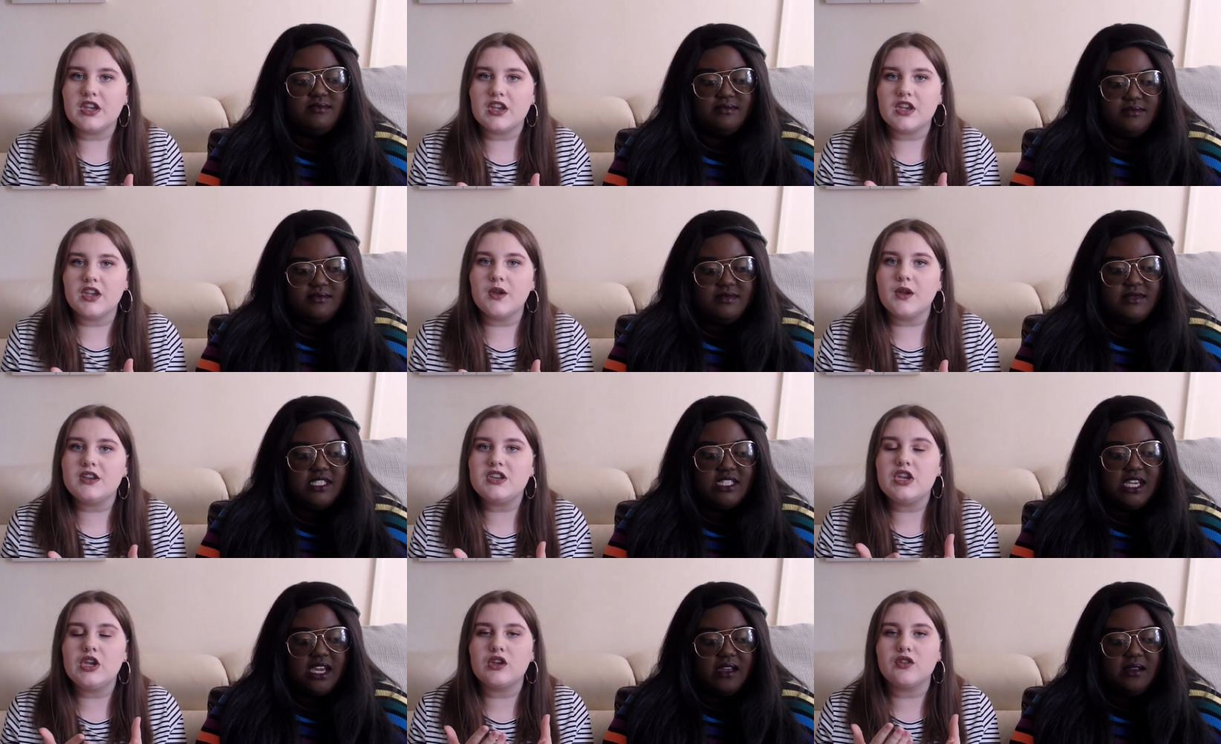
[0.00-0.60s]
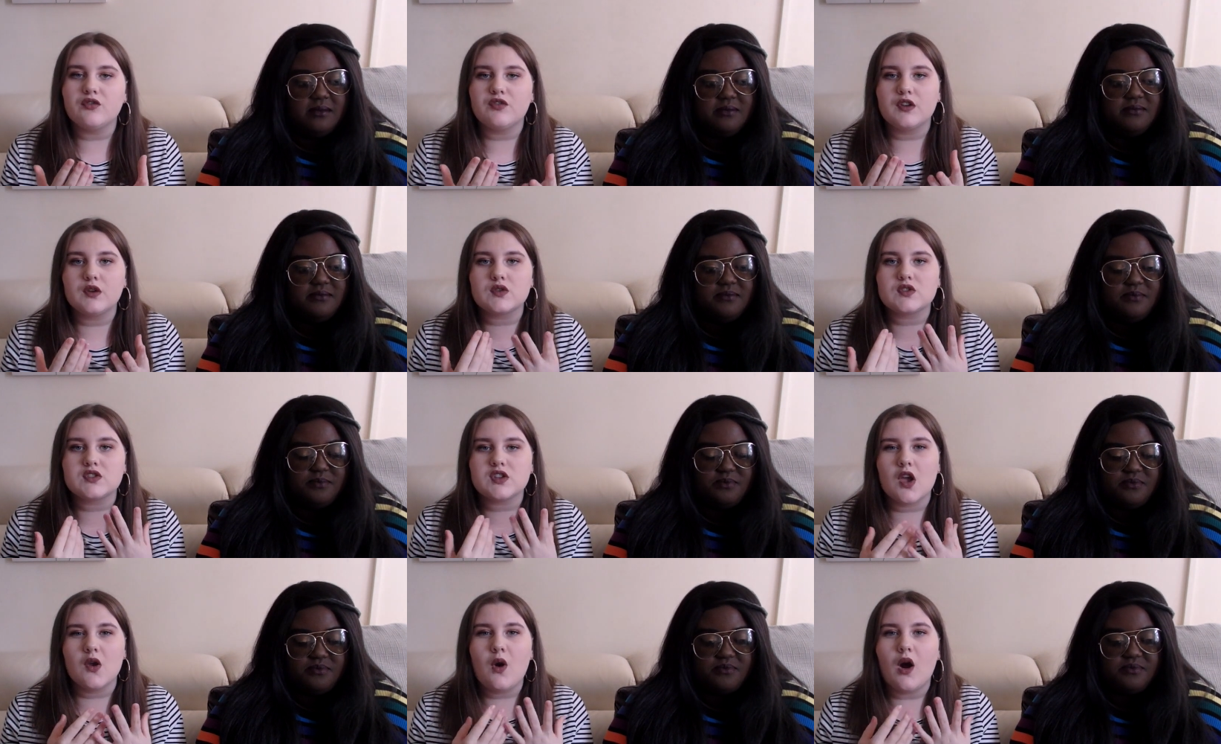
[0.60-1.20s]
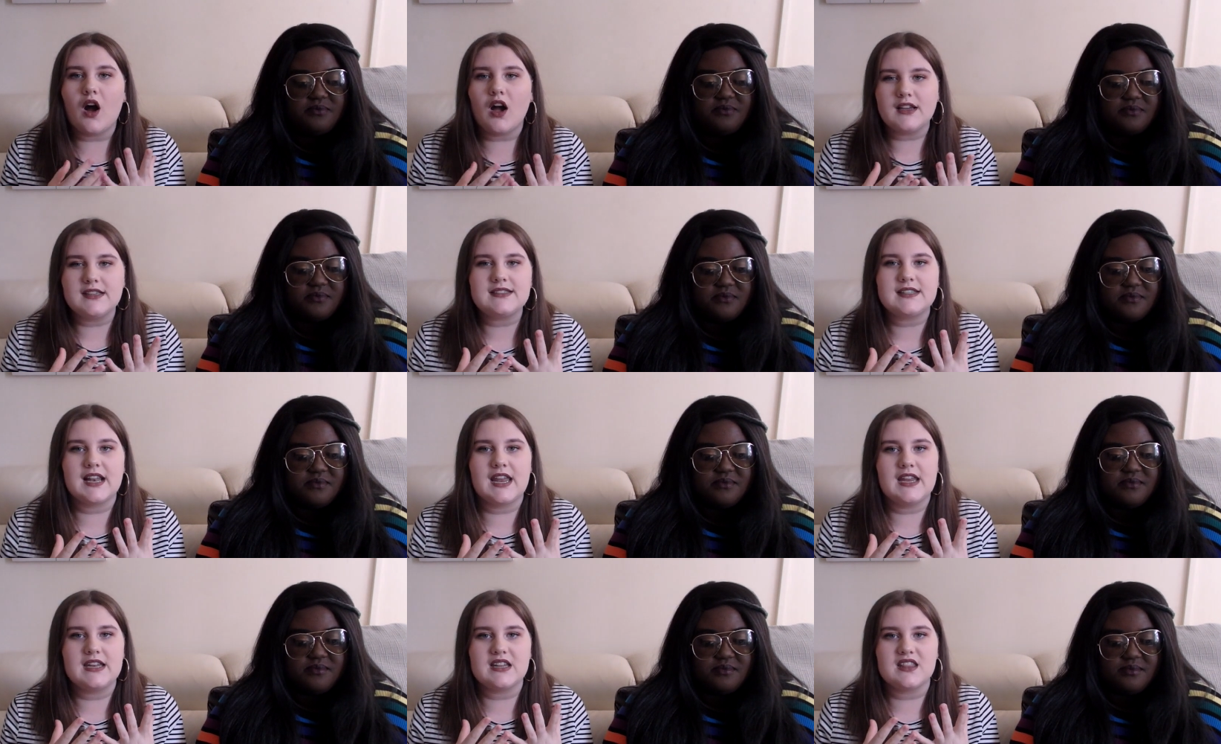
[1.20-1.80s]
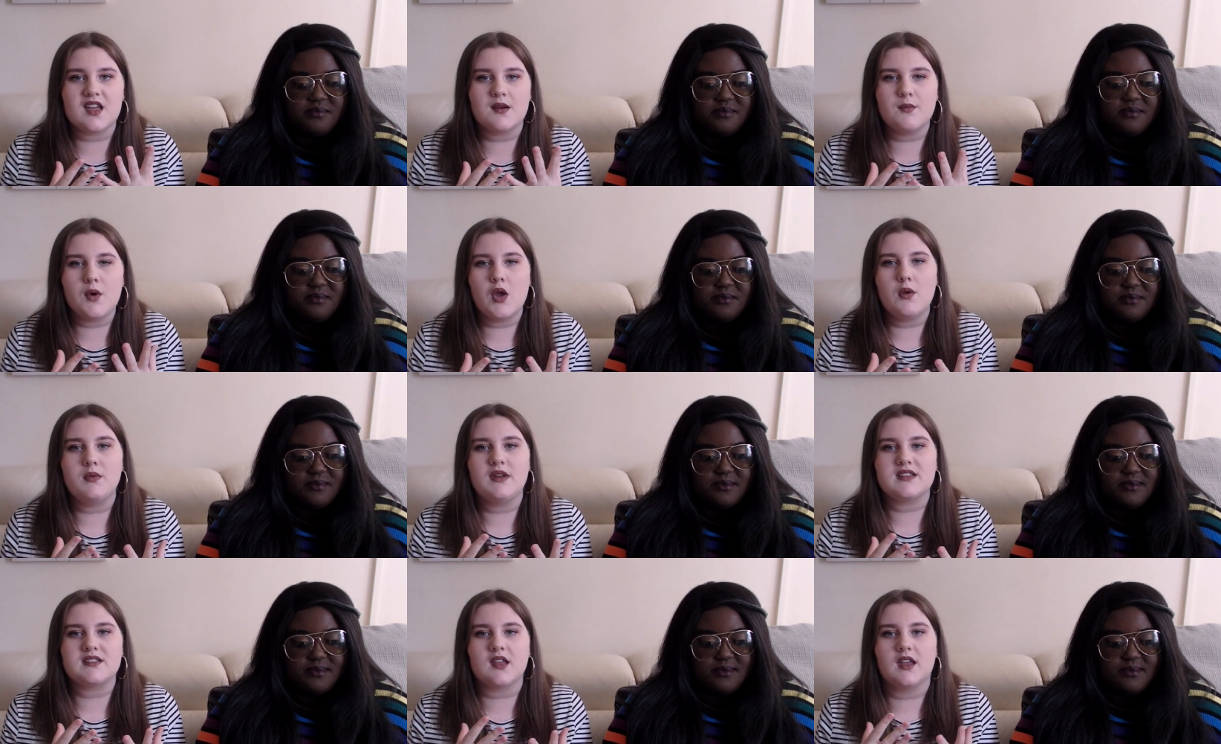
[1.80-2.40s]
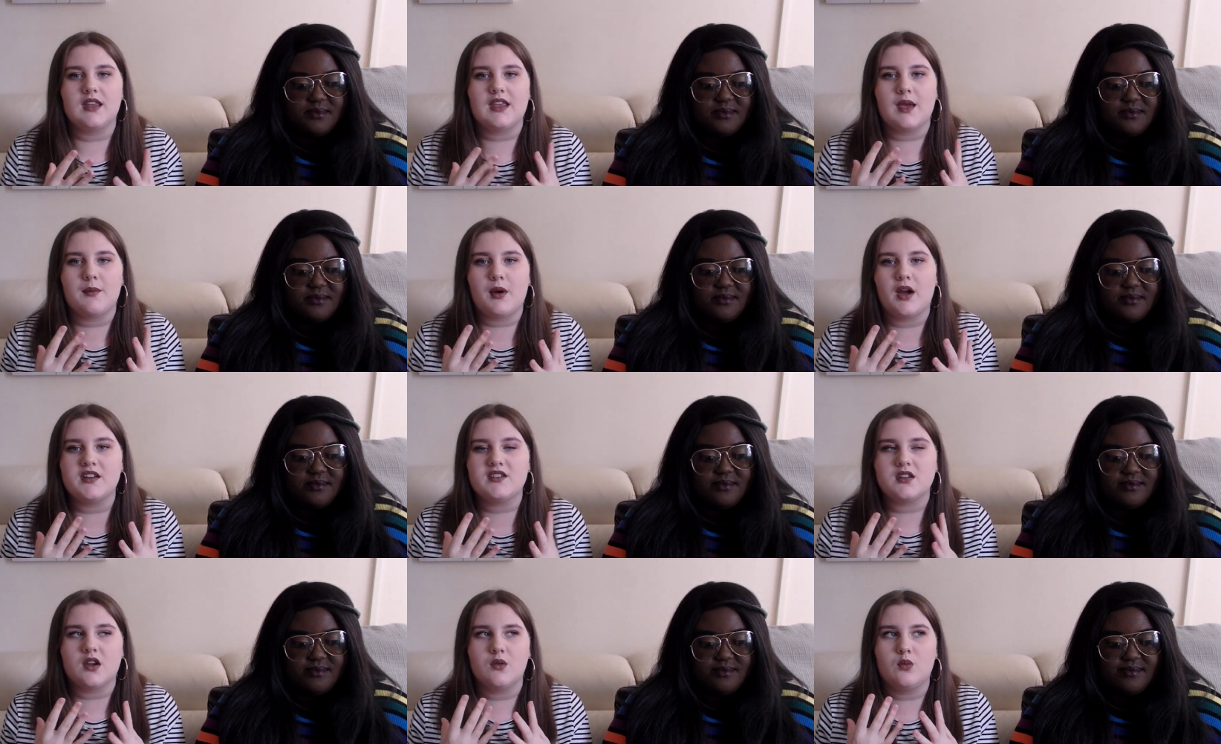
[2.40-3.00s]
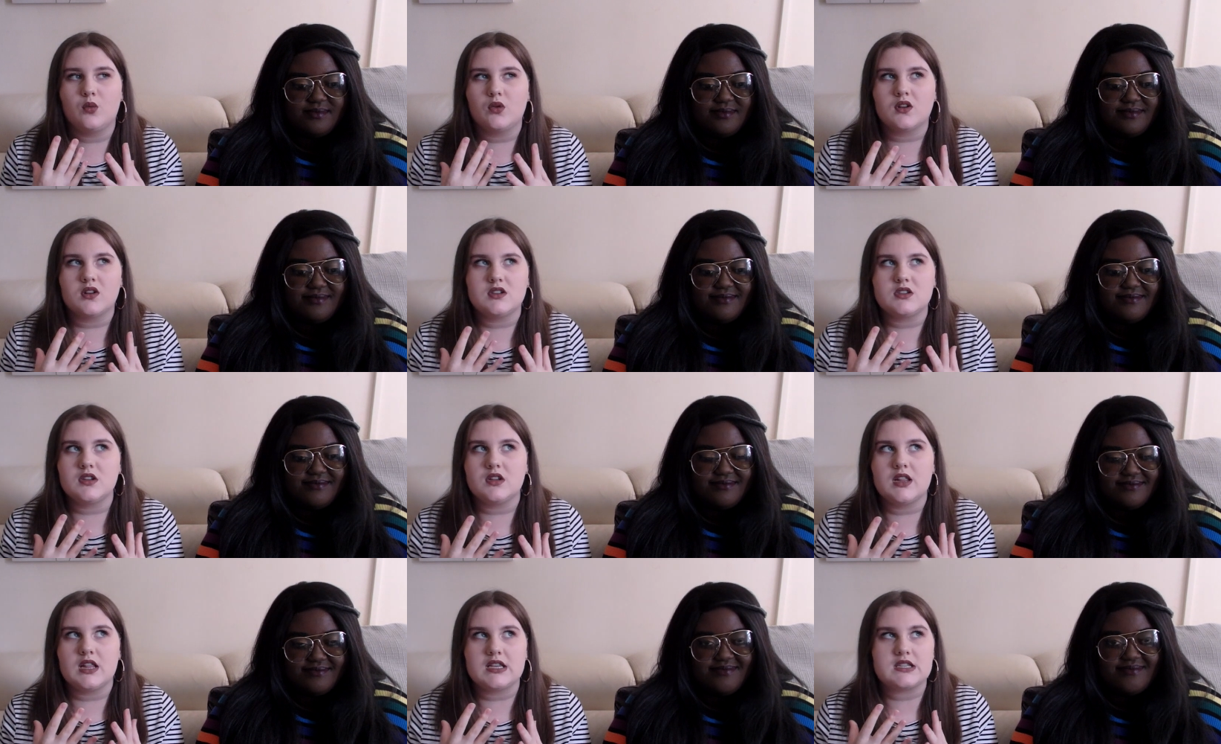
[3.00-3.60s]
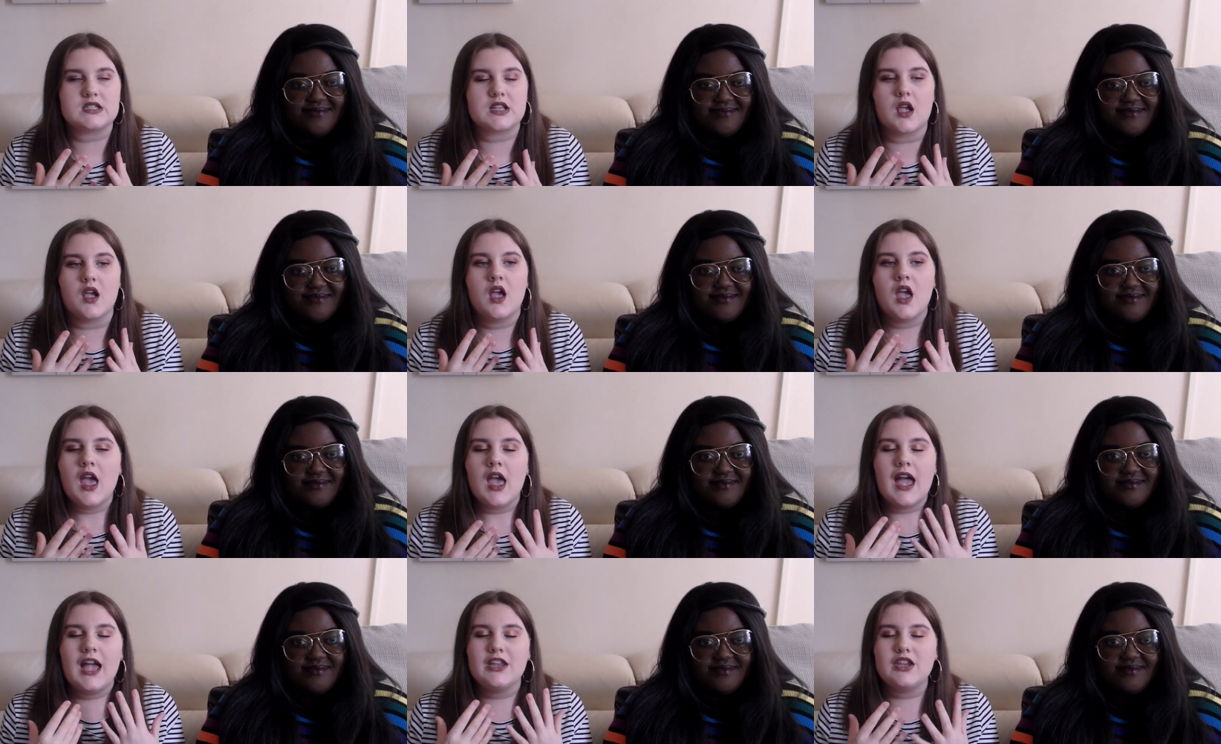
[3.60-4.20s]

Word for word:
Speaker 1: you, and you yeah. can feel so isolated in that moment. It's like, yeah, but I don't want to do this. Like, mm.